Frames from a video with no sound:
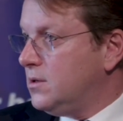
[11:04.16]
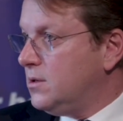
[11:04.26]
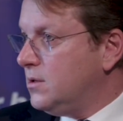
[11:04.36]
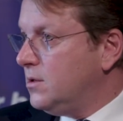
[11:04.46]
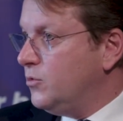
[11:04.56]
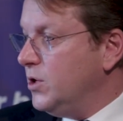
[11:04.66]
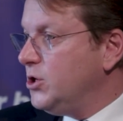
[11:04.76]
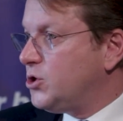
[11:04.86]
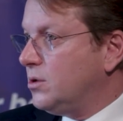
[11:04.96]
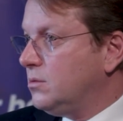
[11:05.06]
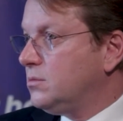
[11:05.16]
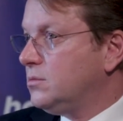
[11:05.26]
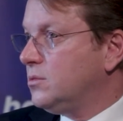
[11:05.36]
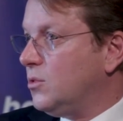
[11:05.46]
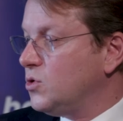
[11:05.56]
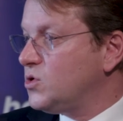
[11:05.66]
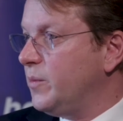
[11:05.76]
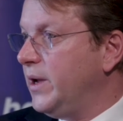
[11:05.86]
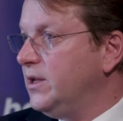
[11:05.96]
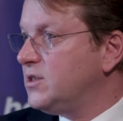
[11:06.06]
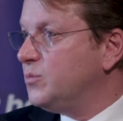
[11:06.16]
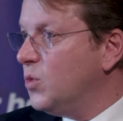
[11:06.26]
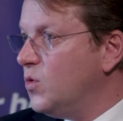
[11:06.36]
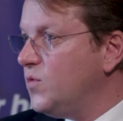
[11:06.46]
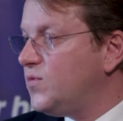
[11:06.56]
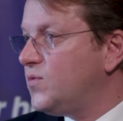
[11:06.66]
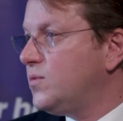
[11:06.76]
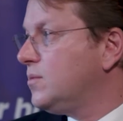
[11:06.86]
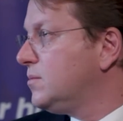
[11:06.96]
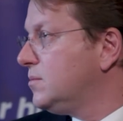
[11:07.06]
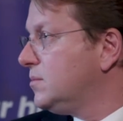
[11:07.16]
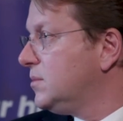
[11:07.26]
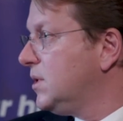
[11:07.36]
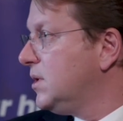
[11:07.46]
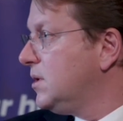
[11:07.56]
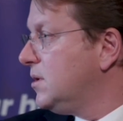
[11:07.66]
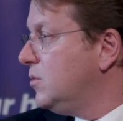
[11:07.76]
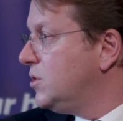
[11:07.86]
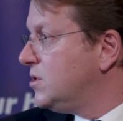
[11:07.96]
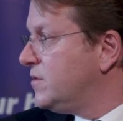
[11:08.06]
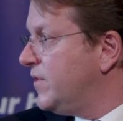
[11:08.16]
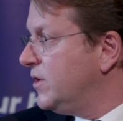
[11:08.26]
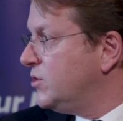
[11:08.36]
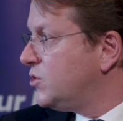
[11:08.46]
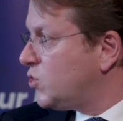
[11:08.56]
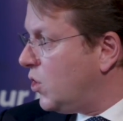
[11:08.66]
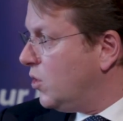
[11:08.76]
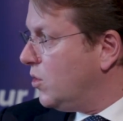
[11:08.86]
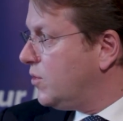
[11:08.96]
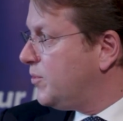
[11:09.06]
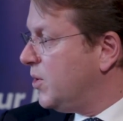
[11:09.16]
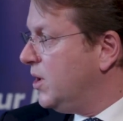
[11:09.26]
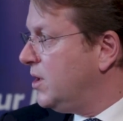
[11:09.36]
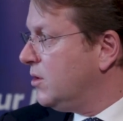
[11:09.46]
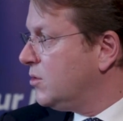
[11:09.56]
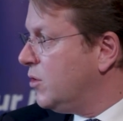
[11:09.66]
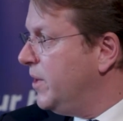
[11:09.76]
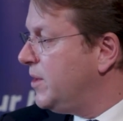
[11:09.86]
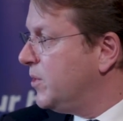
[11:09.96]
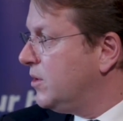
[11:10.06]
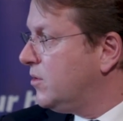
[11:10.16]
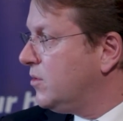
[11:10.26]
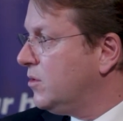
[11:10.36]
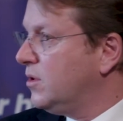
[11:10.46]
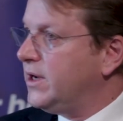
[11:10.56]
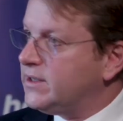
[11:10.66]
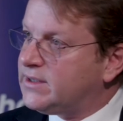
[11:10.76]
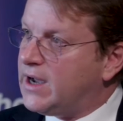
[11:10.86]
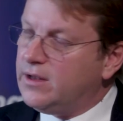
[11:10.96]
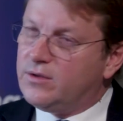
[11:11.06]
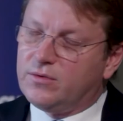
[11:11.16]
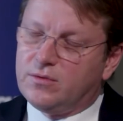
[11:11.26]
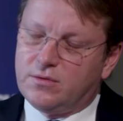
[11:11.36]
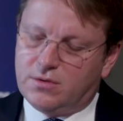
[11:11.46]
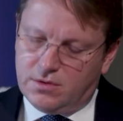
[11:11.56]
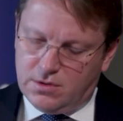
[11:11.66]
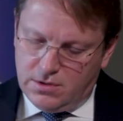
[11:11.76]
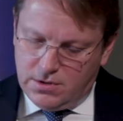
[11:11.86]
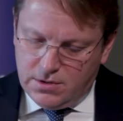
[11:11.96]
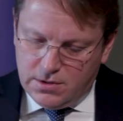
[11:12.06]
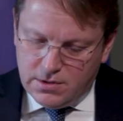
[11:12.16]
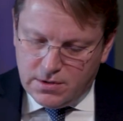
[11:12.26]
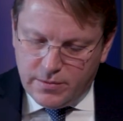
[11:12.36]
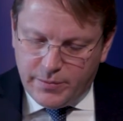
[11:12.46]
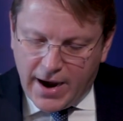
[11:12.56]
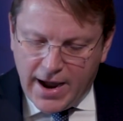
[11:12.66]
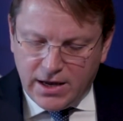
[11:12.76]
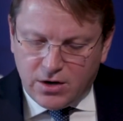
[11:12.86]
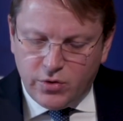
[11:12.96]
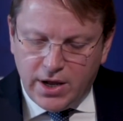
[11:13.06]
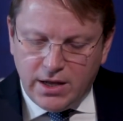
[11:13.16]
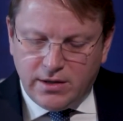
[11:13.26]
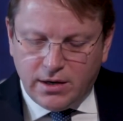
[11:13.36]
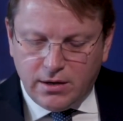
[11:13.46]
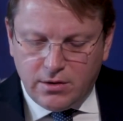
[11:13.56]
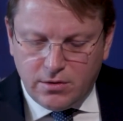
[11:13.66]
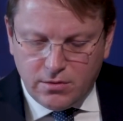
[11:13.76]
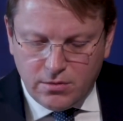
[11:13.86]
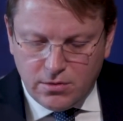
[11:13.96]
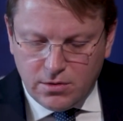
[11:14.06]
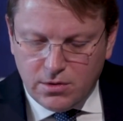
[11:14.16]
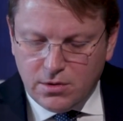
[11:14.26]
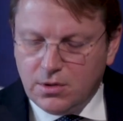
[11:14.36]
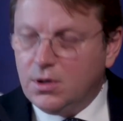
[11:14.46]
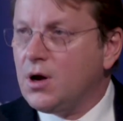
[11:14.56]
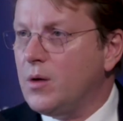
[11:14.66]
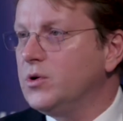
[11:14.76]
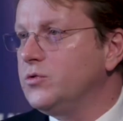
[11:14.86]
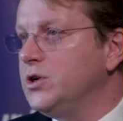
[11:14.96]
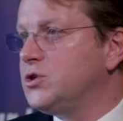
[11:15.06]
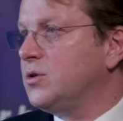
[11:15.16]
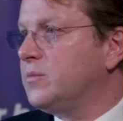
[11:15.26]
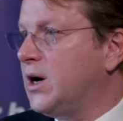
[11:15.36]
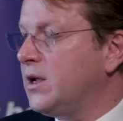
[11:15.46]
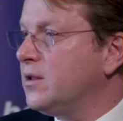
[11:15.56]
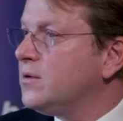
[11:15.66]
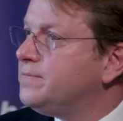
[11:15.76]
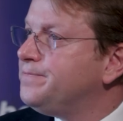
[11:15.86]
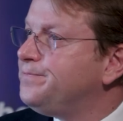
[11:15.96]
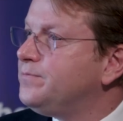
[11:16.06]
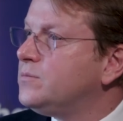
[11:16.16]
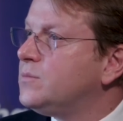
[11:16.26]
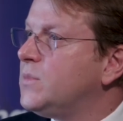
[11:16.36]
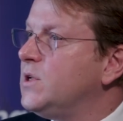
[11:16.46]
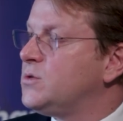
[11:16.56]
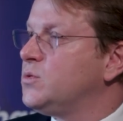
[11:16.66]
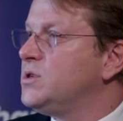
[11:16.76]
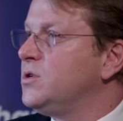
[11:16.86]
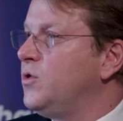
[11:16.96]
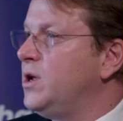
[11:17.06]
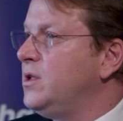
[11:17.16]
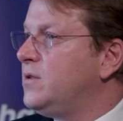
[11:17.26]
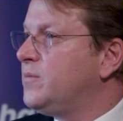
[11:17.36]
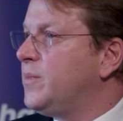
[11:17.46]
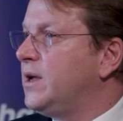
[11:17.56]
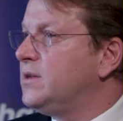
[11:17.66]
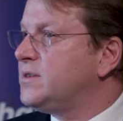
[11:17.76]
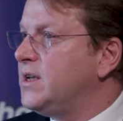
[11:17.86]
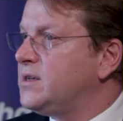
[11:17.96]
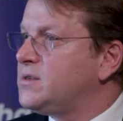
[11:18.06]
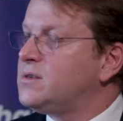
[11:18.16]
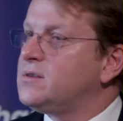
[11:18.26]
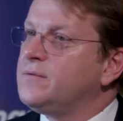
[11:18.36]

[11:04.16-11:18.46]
the region also made its move, which is a very strong political commitment on their side, by creating the common regional market. This was agreed by the 6